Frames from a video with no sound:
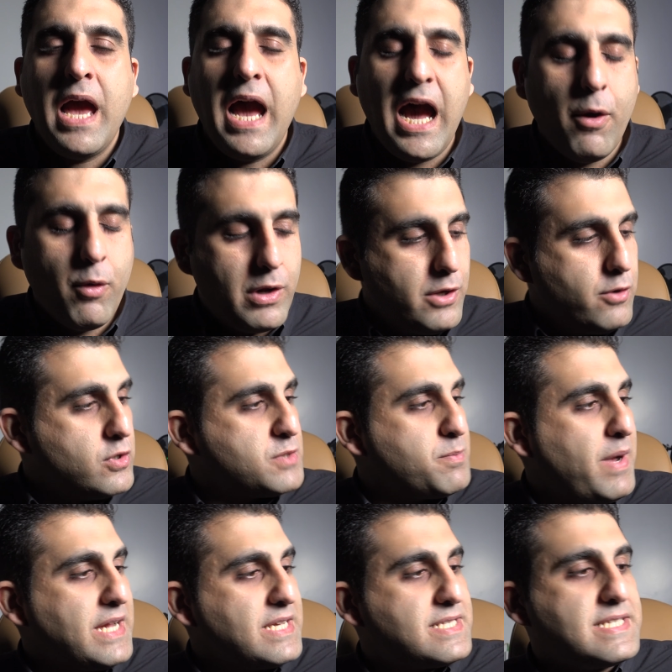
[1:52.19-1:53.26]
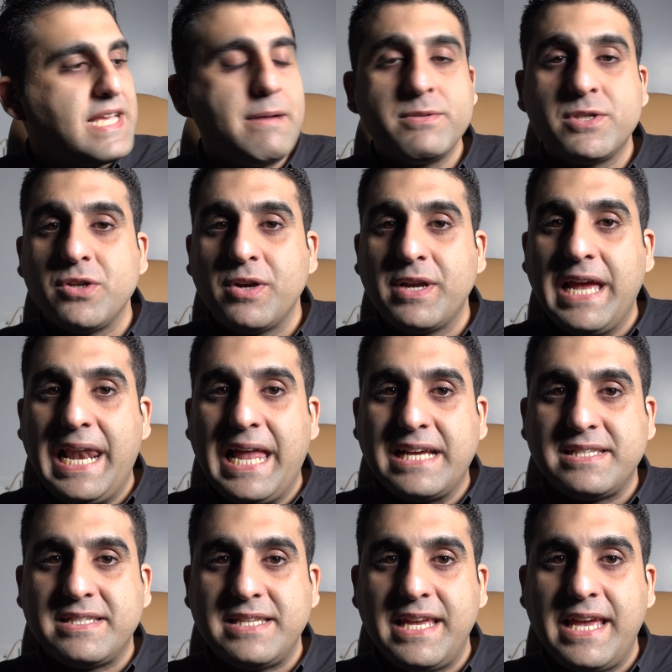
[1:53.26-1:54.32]
I will use my Samsung
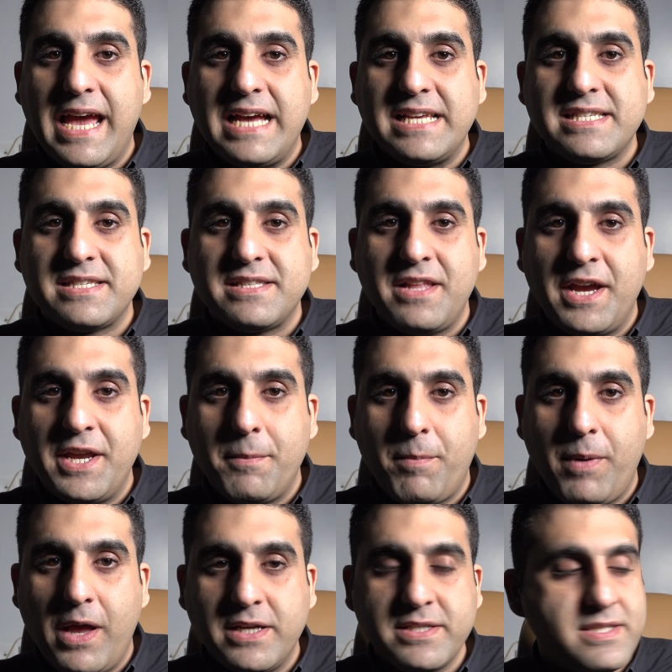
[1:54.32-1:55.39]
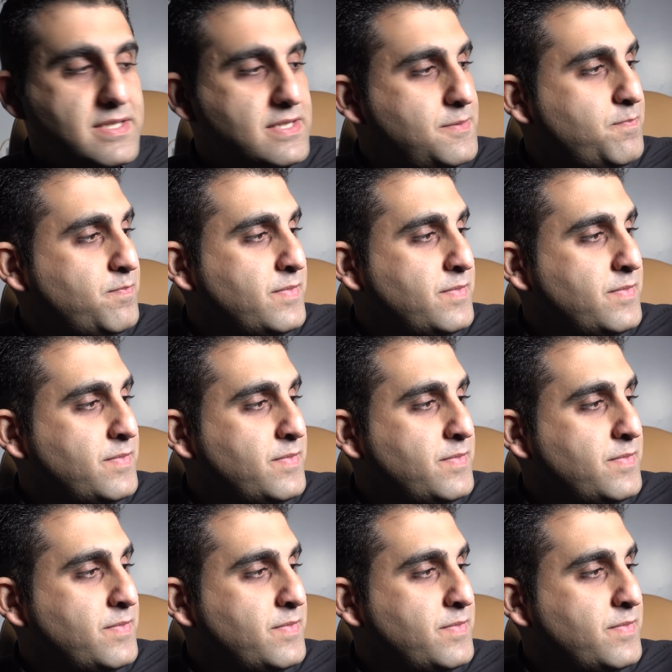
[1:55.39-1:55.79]
Galaxy S9 Plus